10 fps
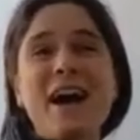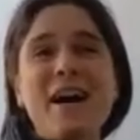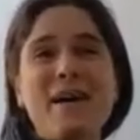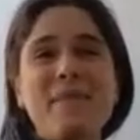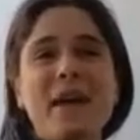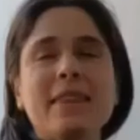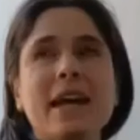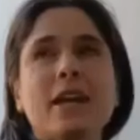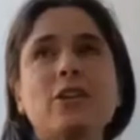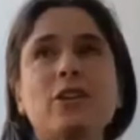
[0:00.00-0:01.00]
And
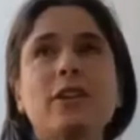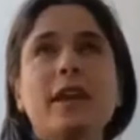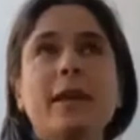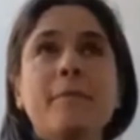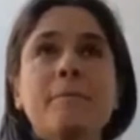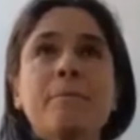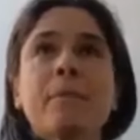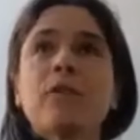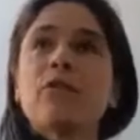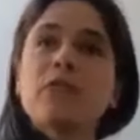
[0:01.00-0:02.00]
that can look like
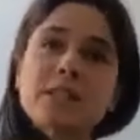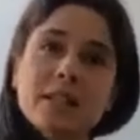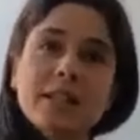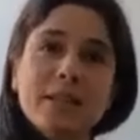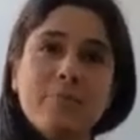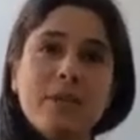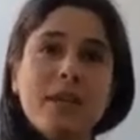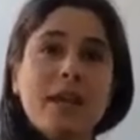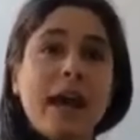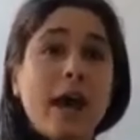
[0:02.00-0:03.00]
physically
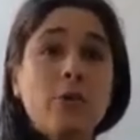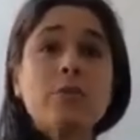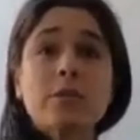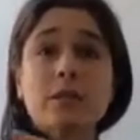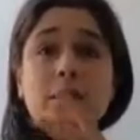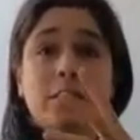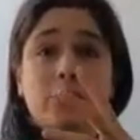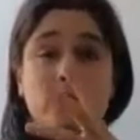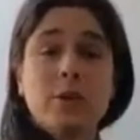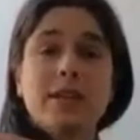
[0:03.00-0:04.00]
being out,
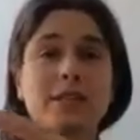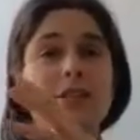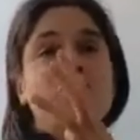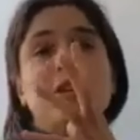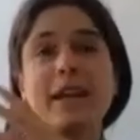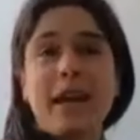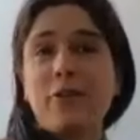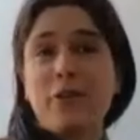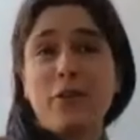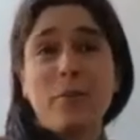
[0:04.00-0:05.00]
doing a session like
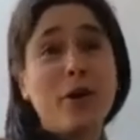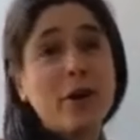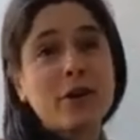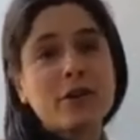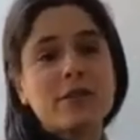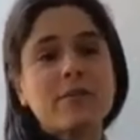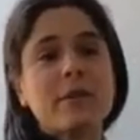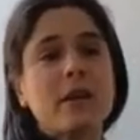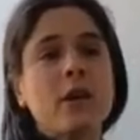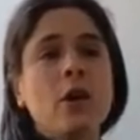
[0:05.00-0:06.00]
out in the park or
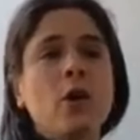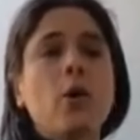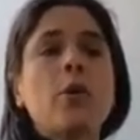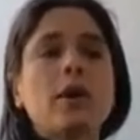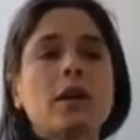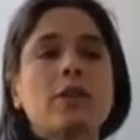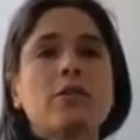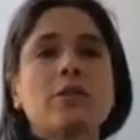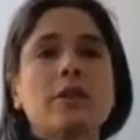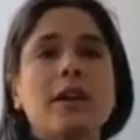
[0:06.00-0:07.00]
something, or it
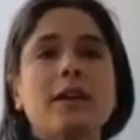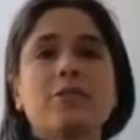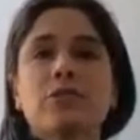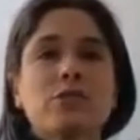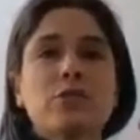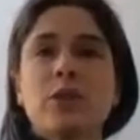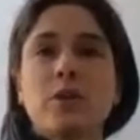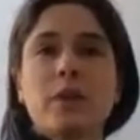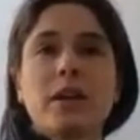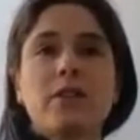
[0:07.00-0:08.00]
can look like just doing
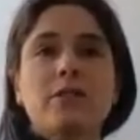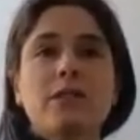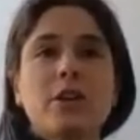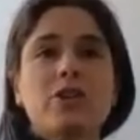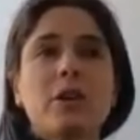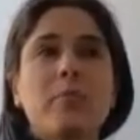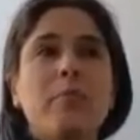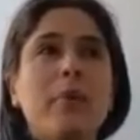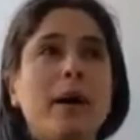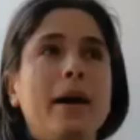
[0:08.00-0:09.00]
a regular
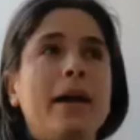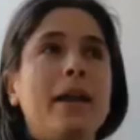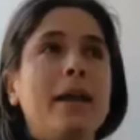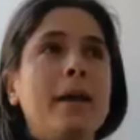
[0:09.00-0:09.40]
session, but